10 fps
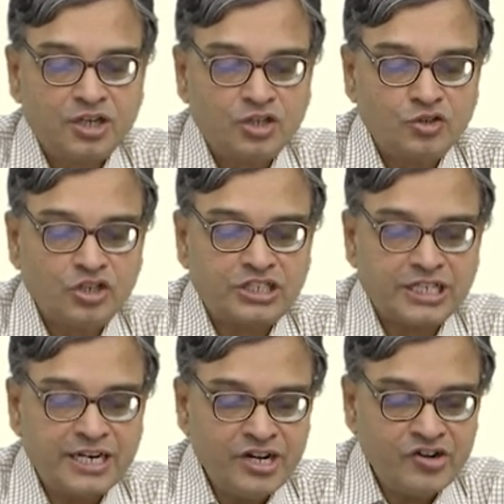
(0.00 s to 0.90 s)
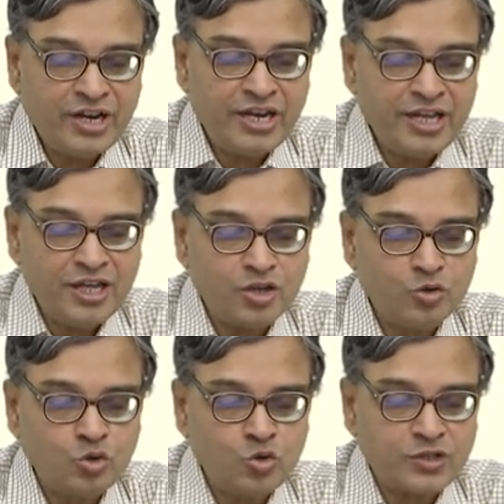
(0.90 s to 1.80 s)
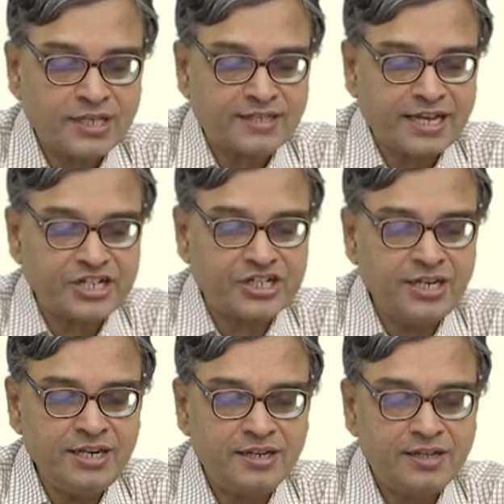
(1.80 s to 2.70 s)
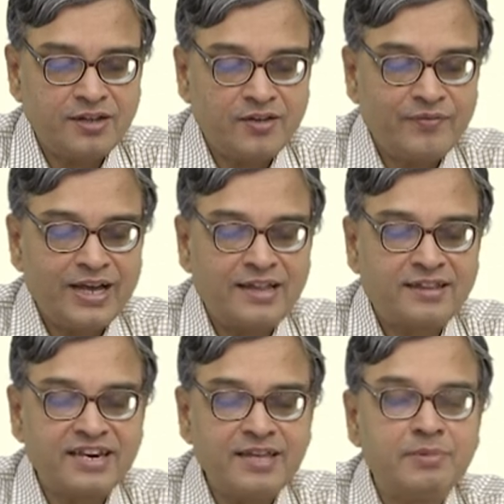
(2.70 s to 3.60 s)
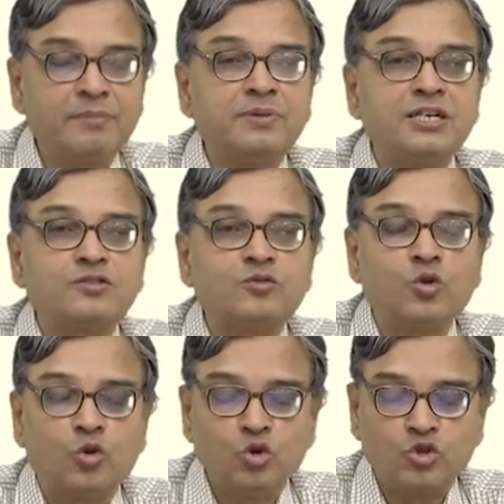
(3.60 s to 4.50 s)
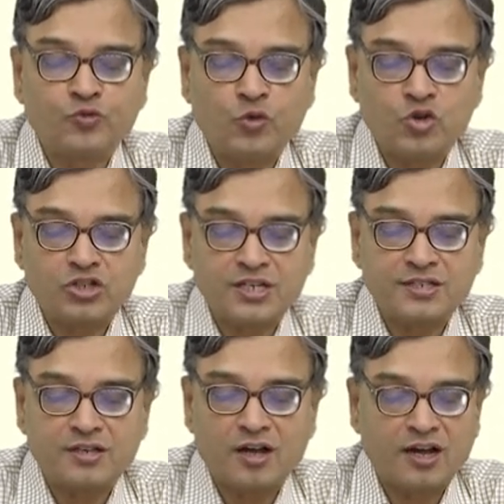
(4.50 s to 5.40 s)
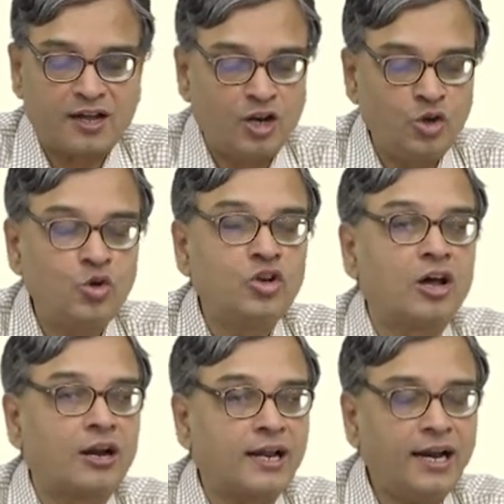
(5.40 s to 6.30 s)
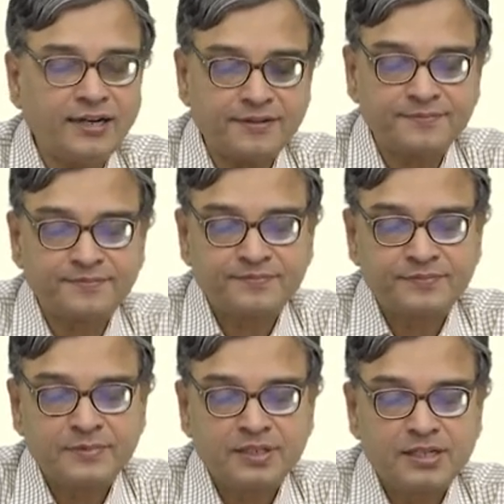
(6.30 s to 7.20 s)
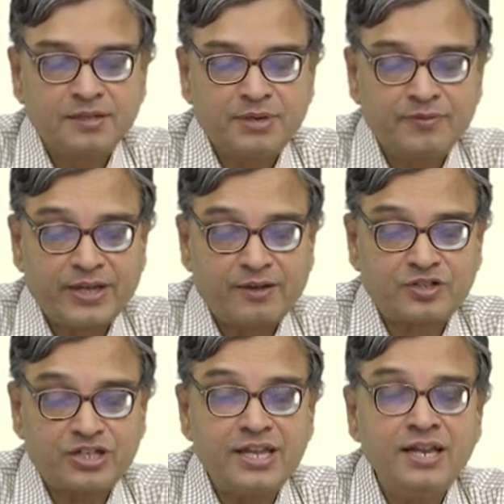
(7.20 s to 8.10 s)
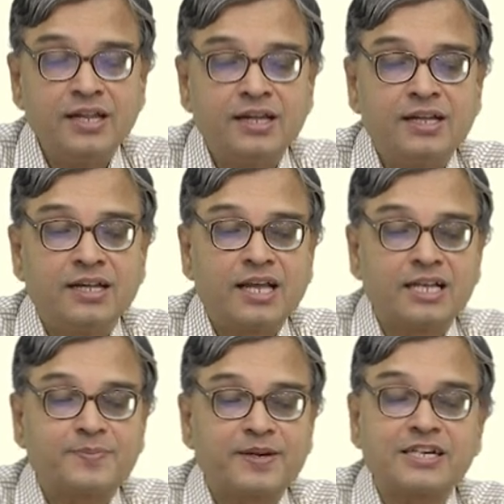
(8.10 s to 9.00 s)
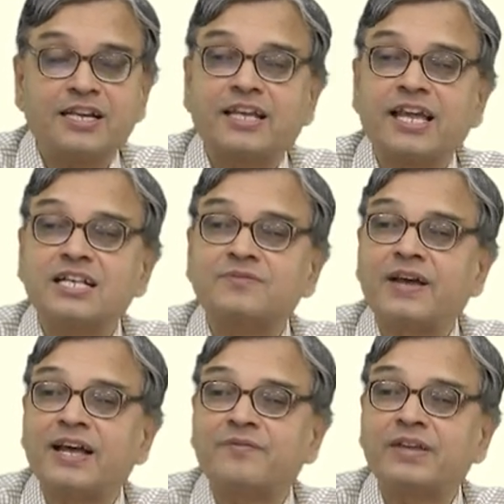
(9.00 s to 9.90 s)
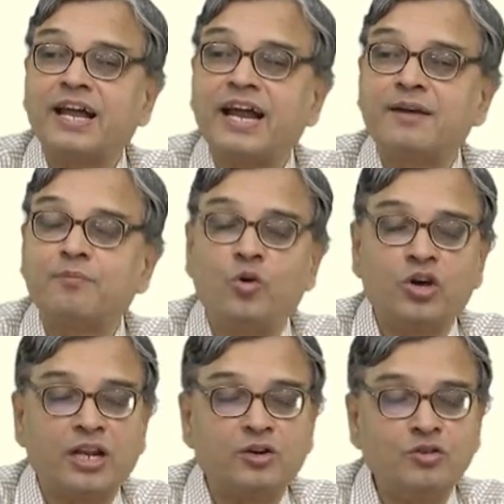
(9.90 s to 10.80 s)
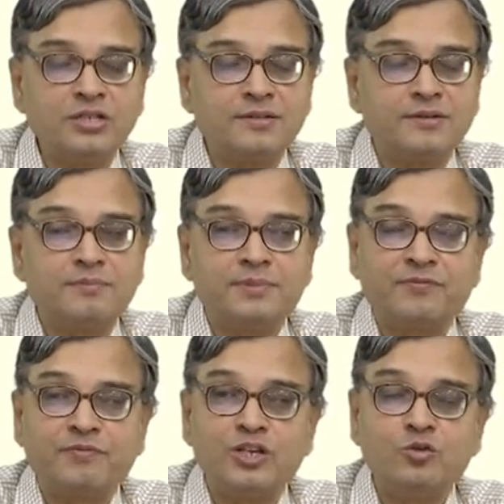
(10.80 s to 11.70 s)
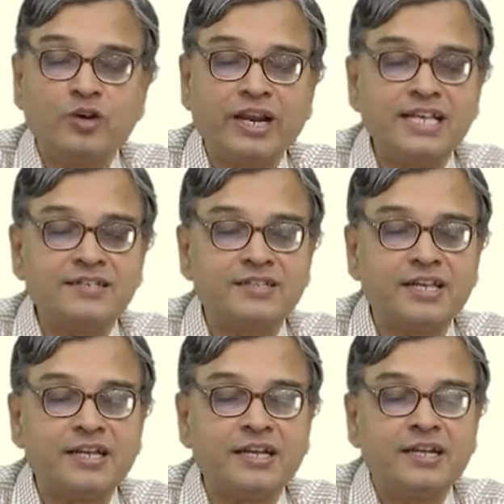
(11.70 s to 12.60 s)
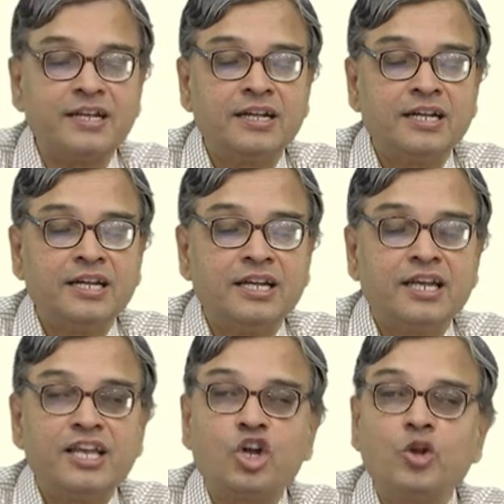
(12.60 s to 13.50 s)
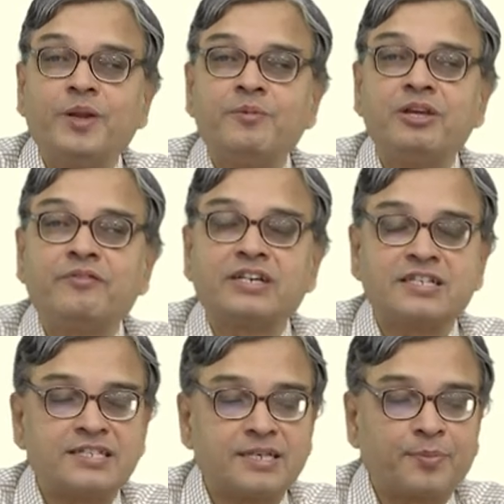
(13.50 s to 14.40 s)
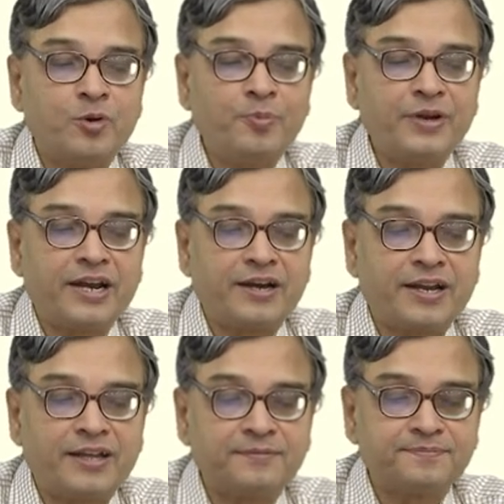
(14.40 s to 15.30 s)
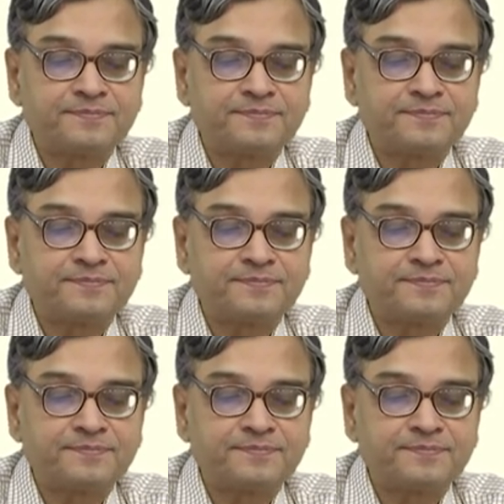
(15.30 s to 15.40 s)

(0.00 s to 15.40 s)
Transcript: So, generally you choose a section where three members whose forces are unknown are cut, but we have seen a special case where we had more unknowns, but we utilize the equilibrium equations appropriately,